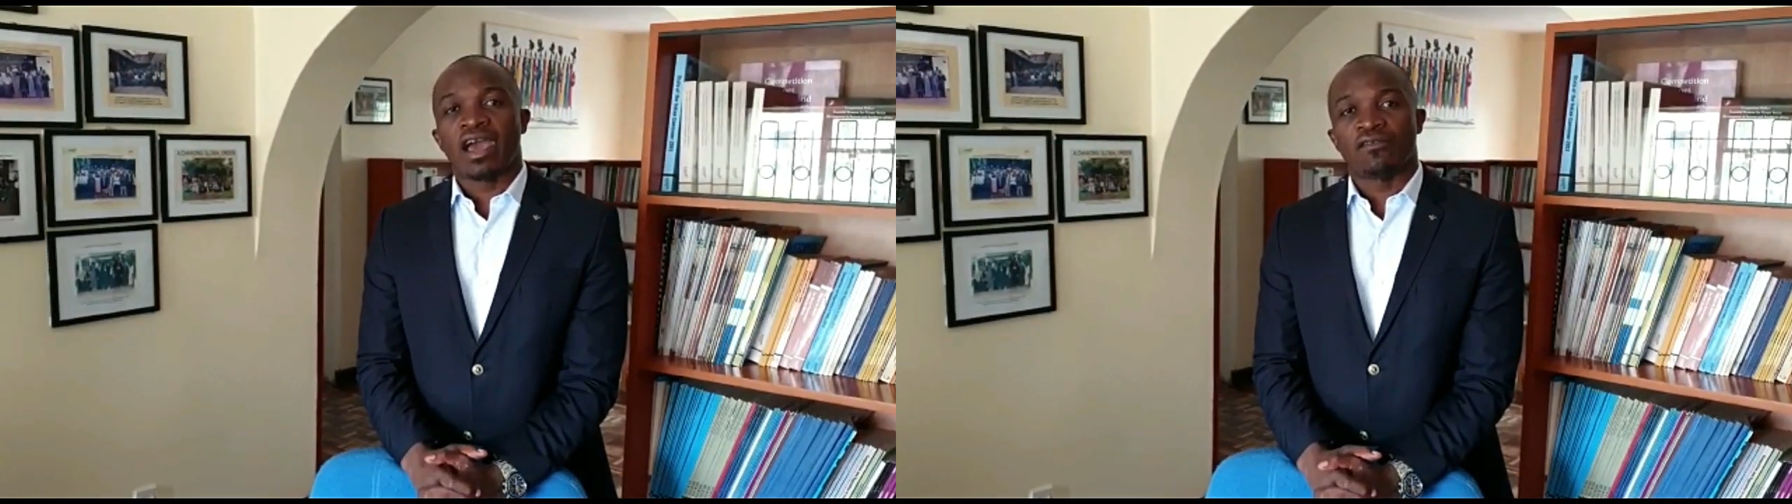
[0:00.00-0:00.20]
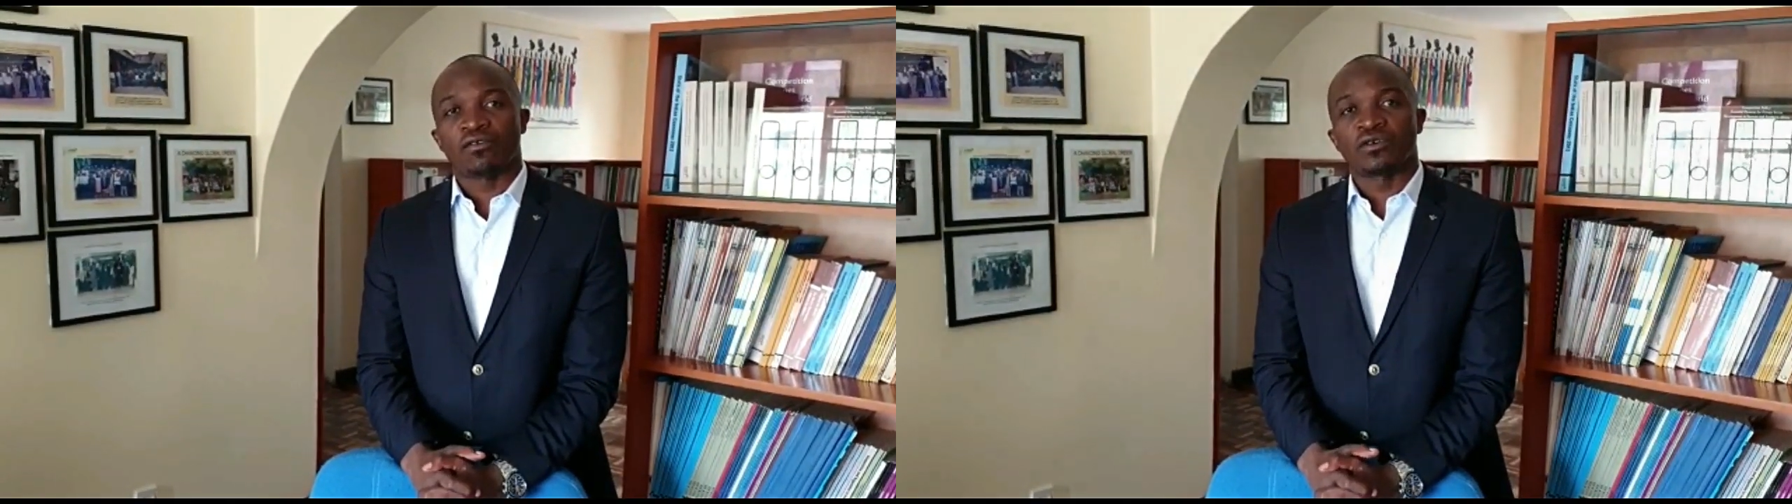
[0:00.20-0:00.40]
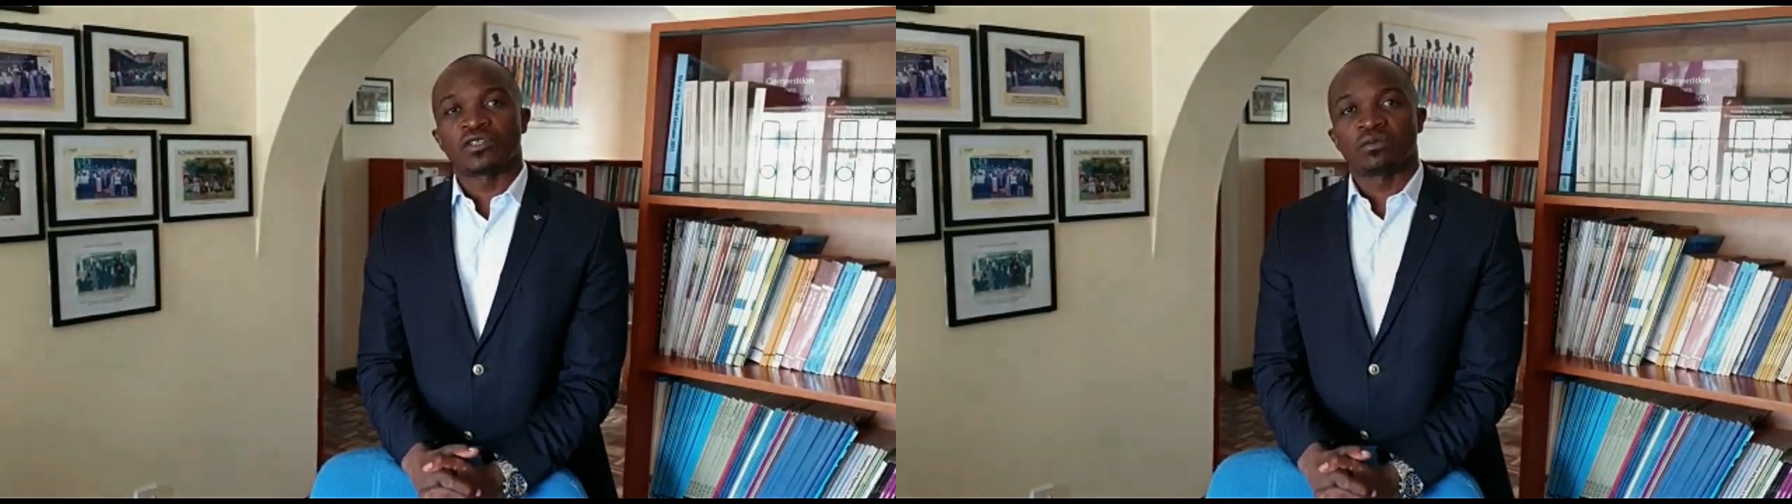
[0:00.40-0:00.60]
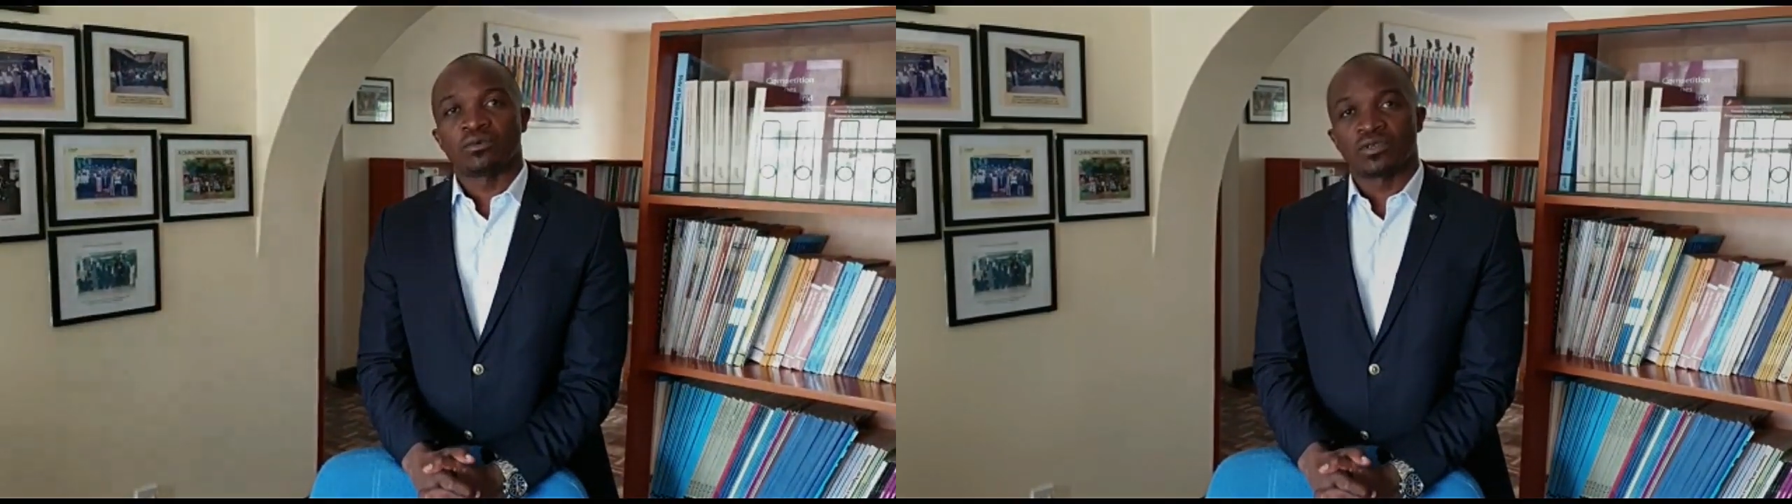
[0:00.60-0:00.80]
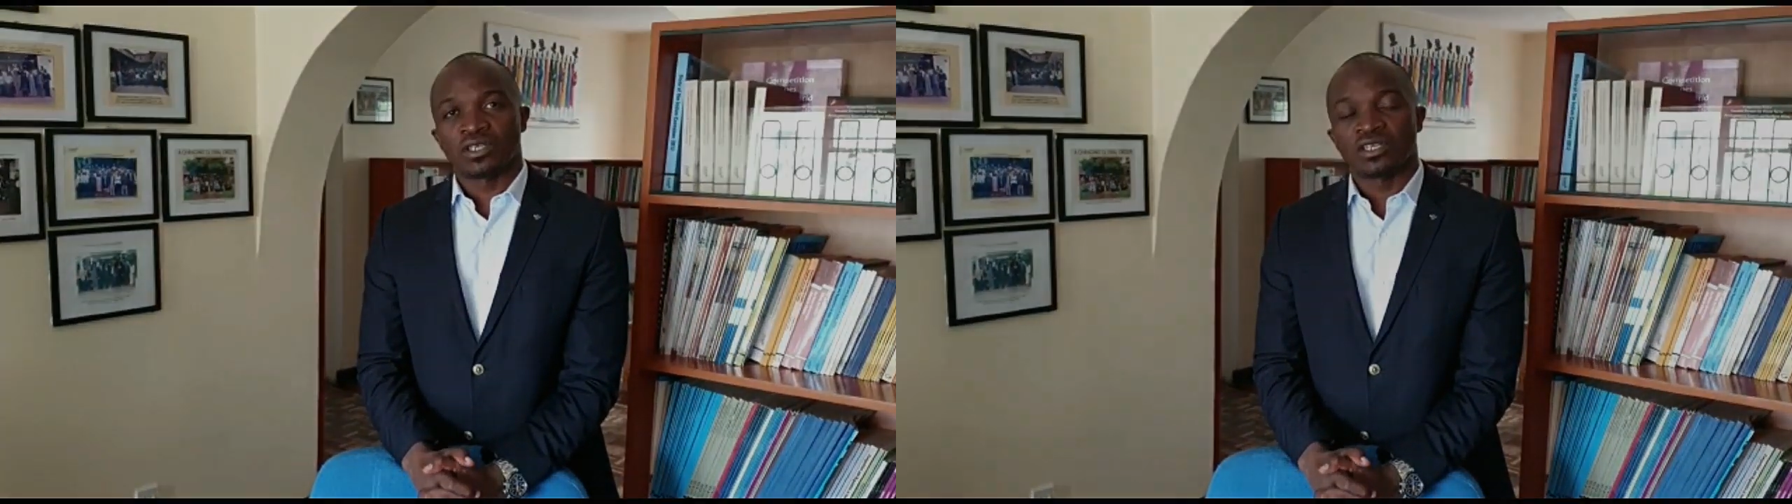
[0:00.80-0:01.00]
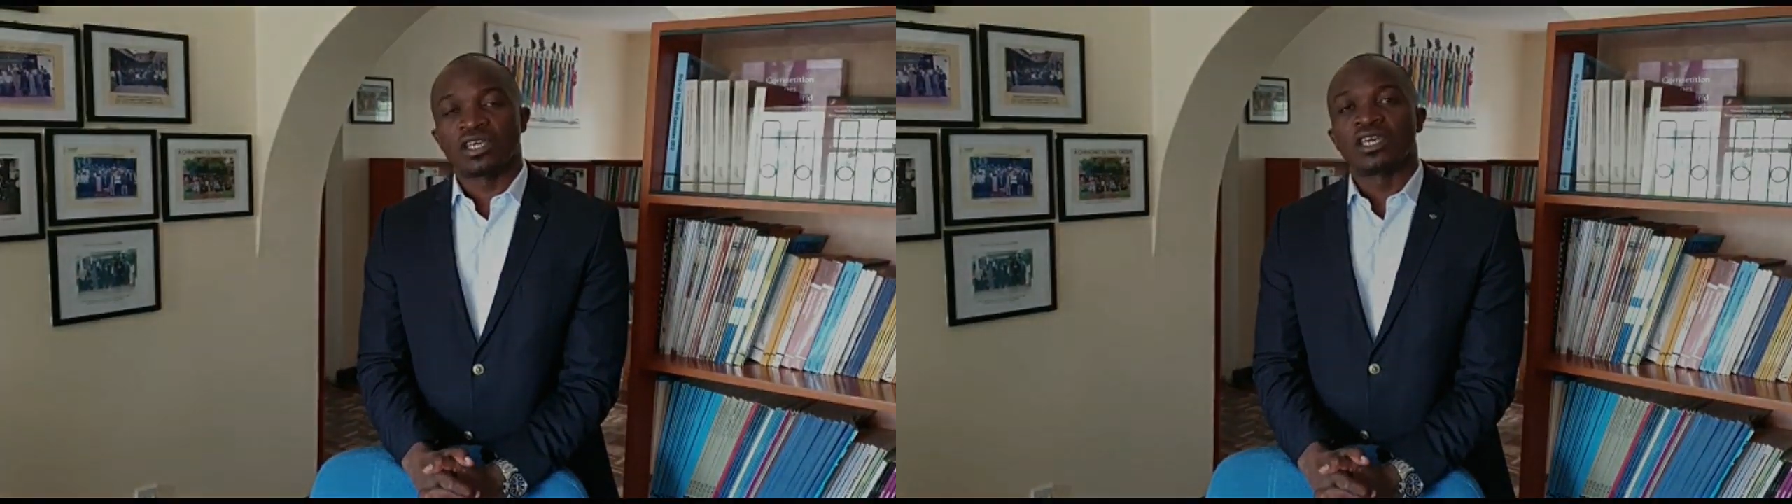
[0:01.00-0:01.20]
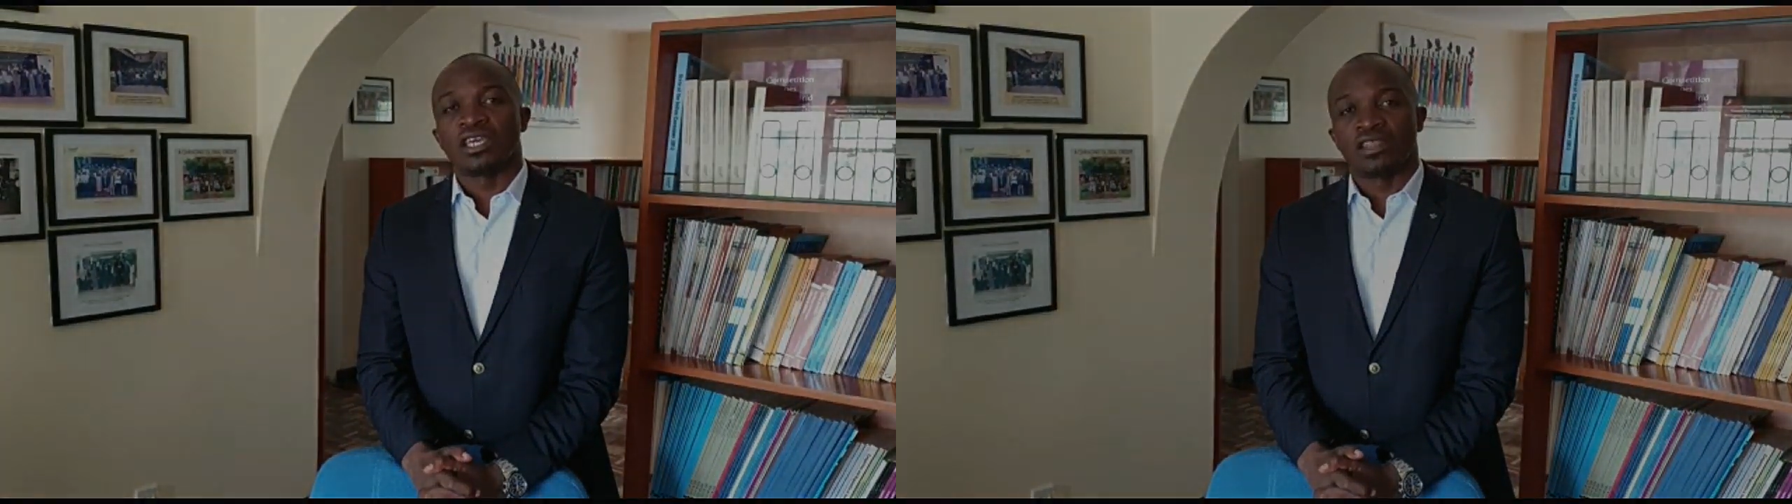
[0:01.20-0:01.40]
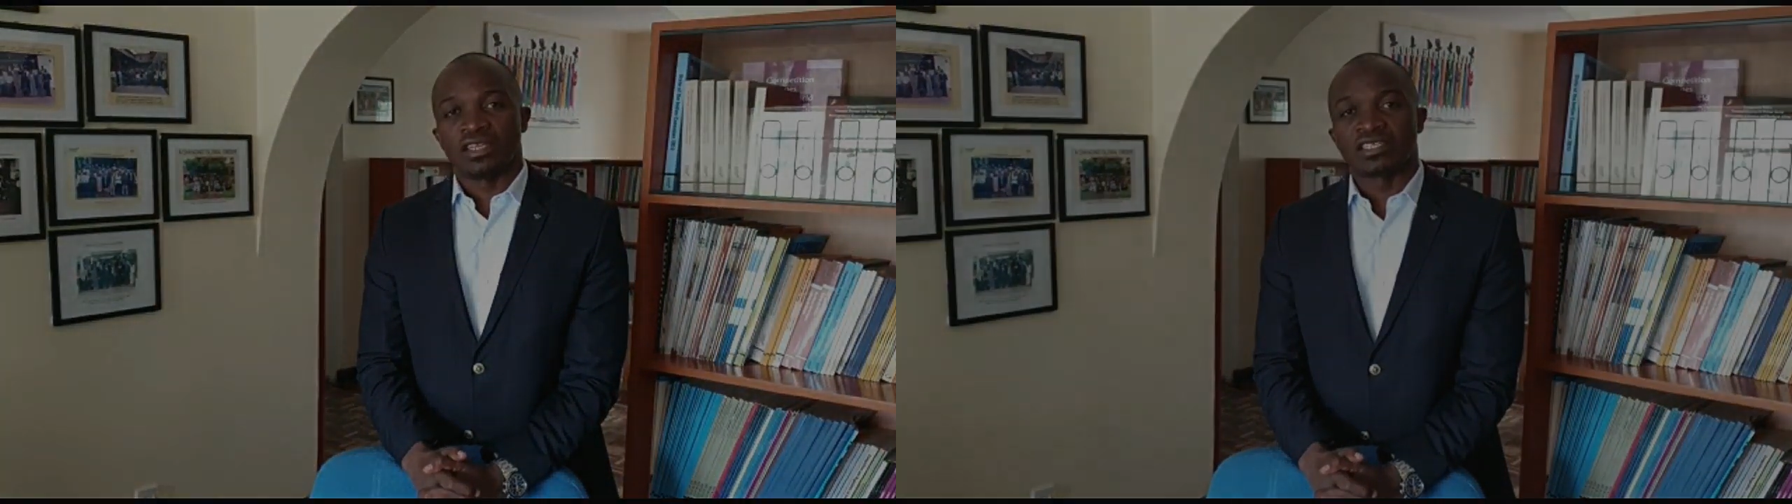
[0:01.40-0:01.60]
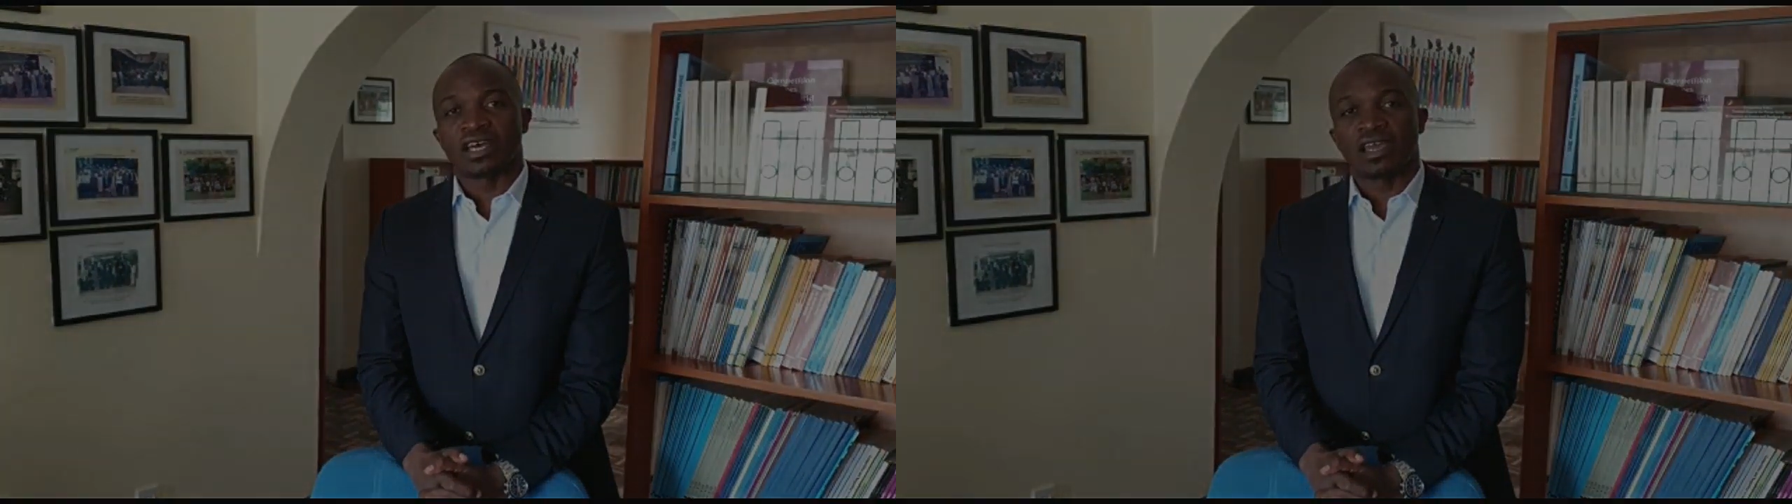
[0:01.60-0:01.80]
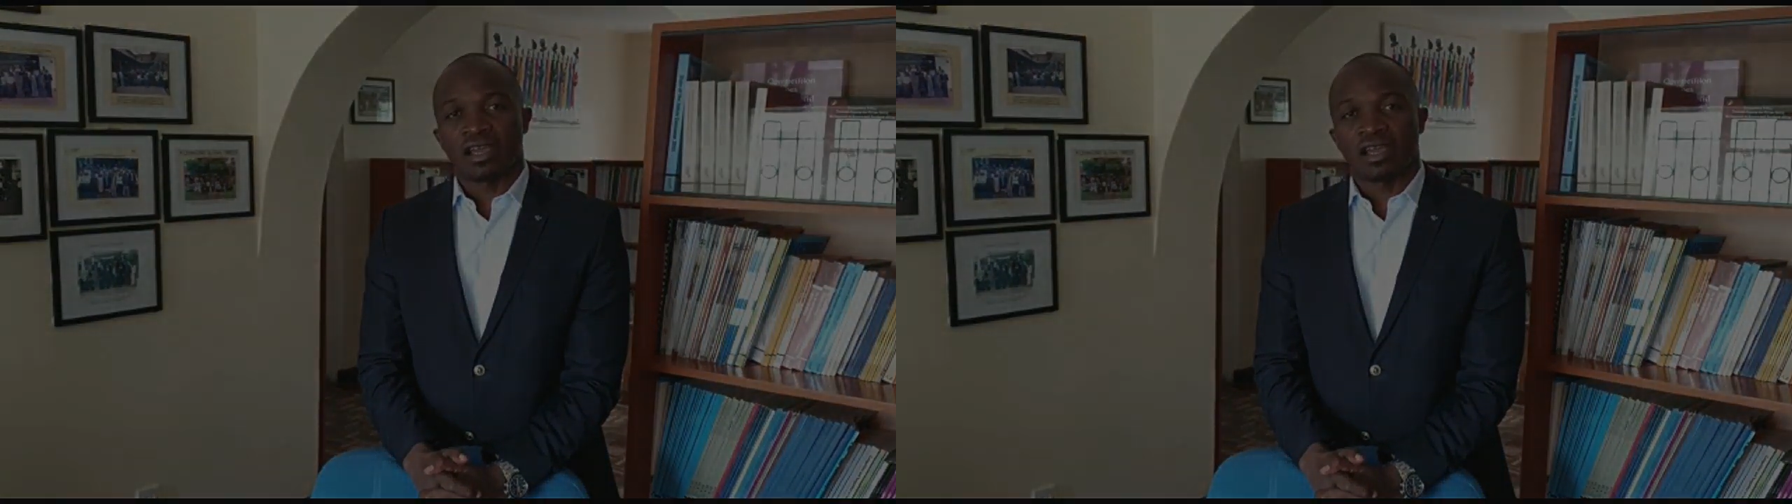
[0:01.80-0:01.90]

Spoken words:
have contributed in the entire